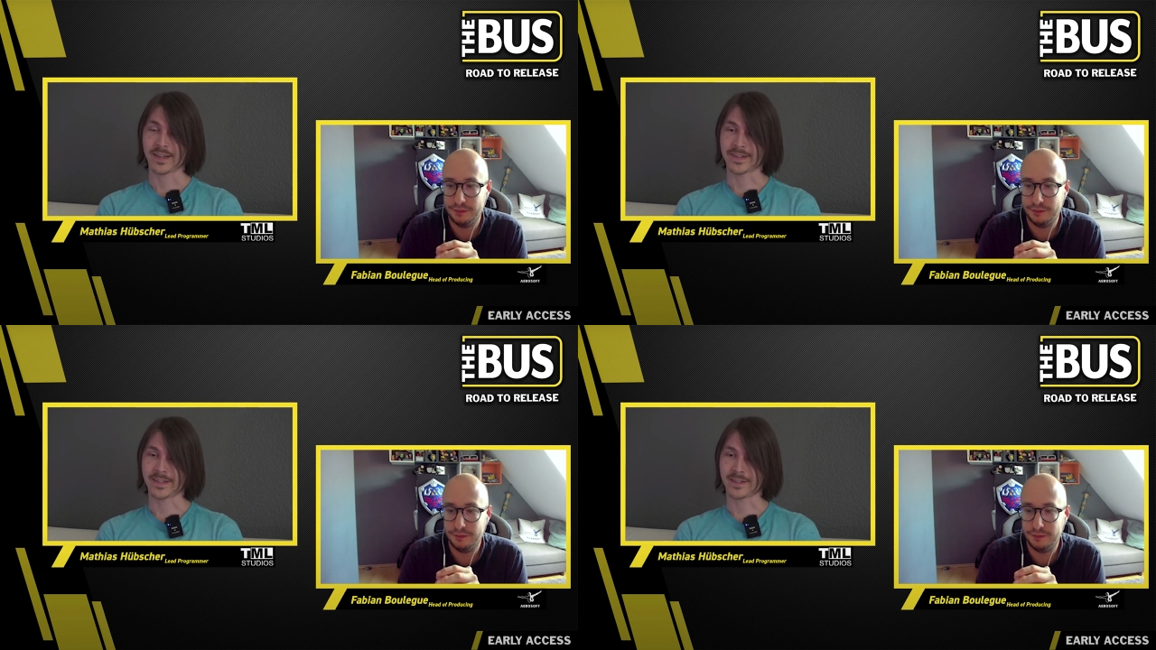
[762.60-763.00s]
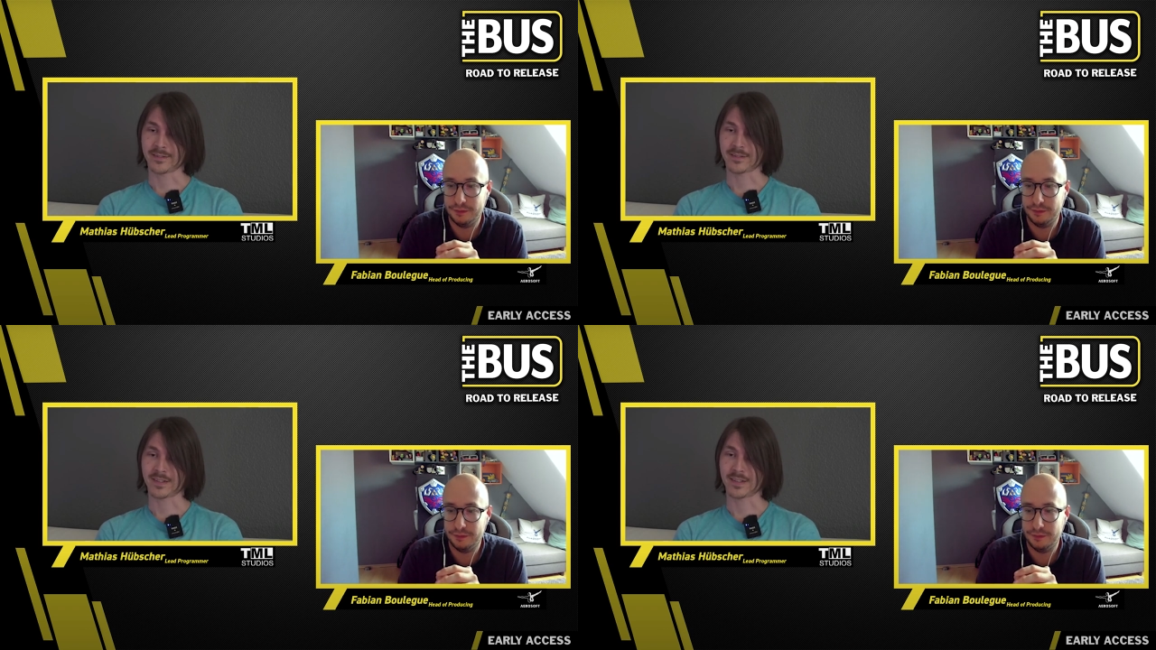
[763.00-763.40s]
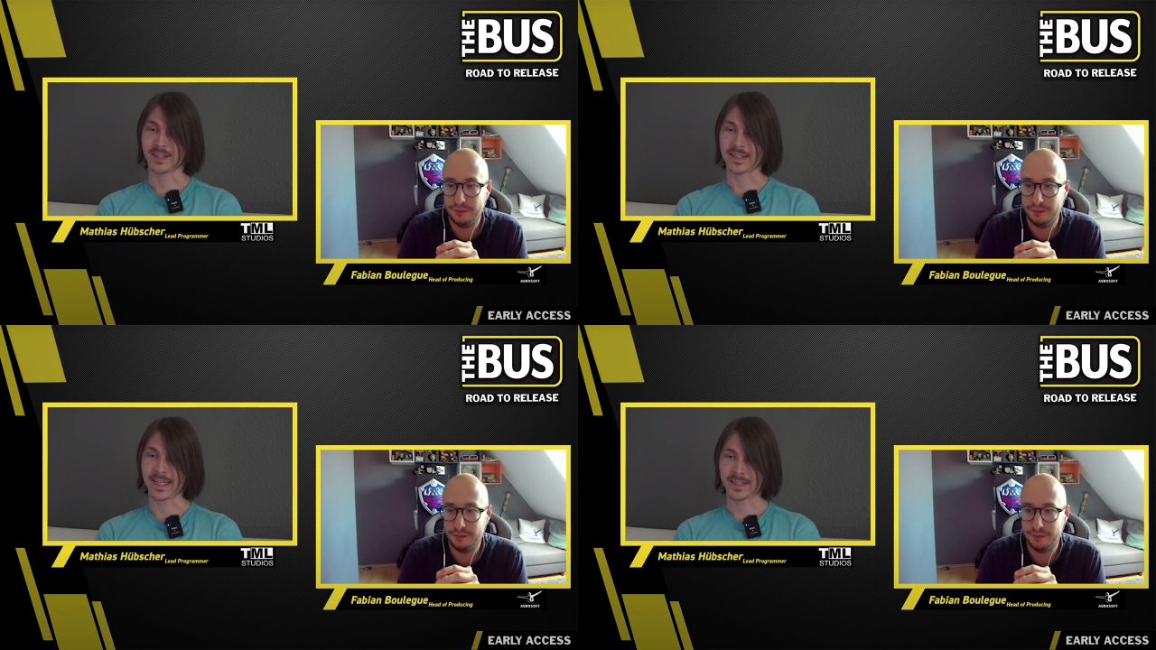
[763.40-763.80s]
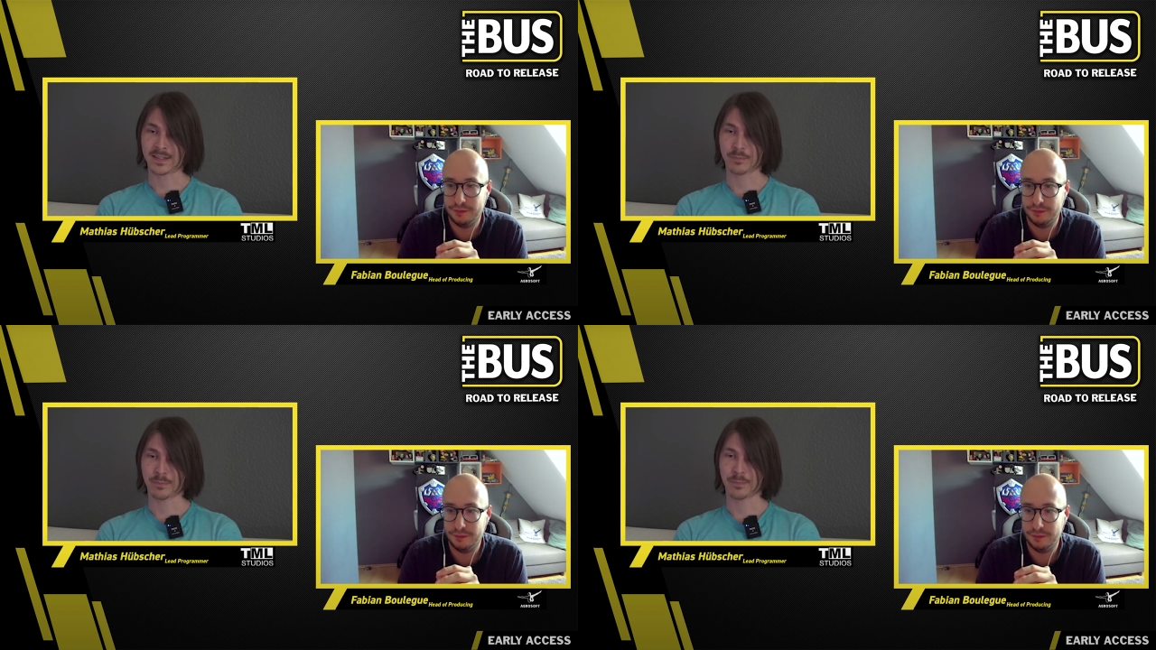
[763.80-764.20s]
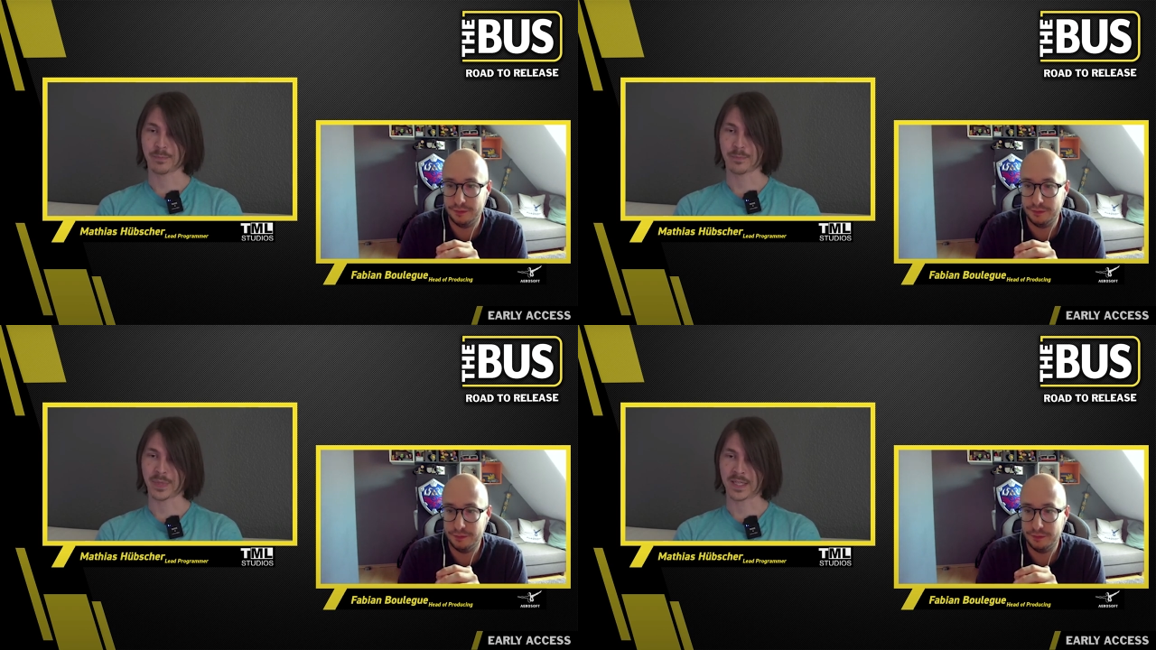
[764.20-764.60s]
Speaker 1: uh, the next
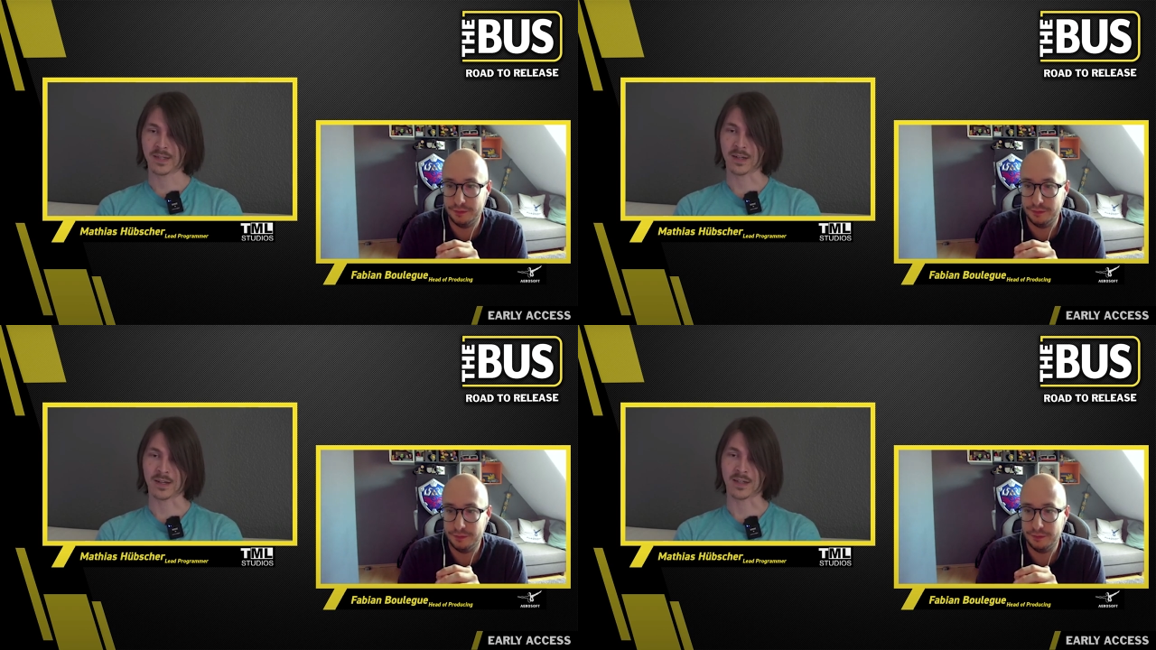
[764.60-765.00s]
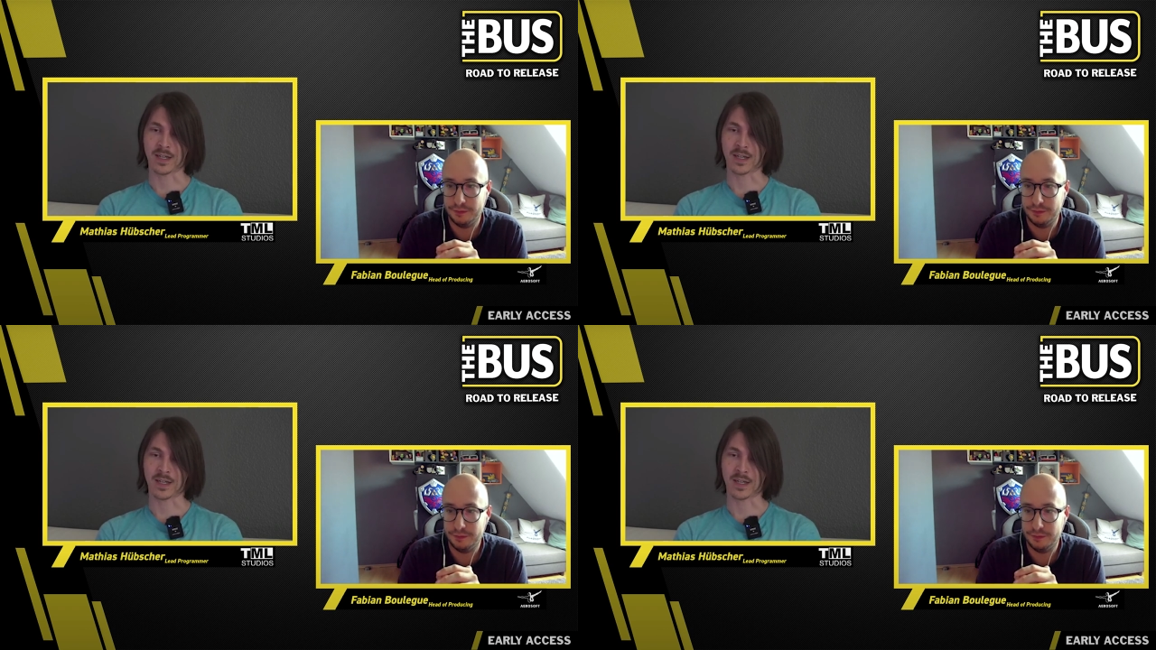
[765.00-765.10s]
beta